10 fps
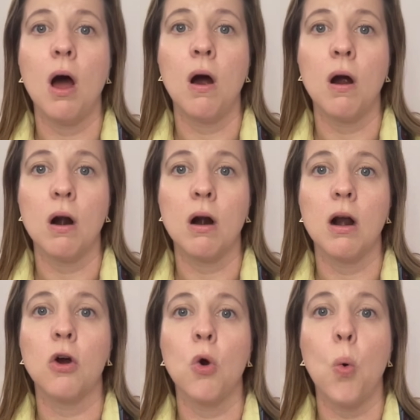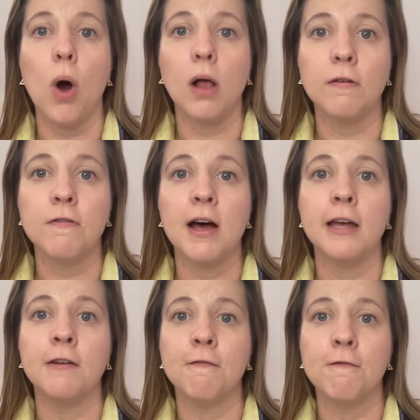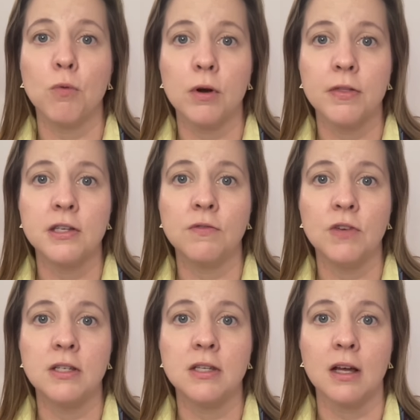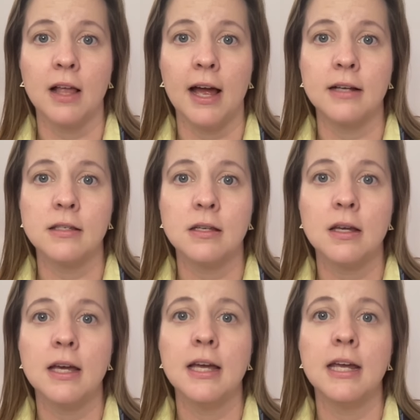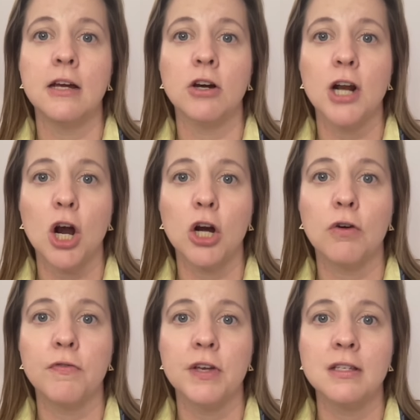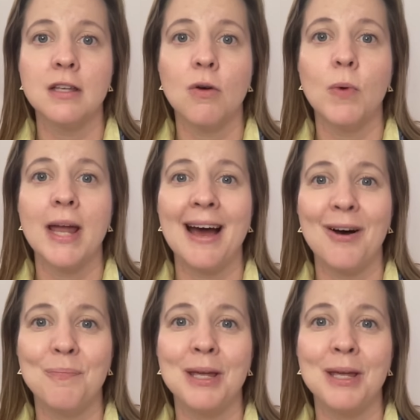are qualified for this visa class. Here at Argo Visa, we help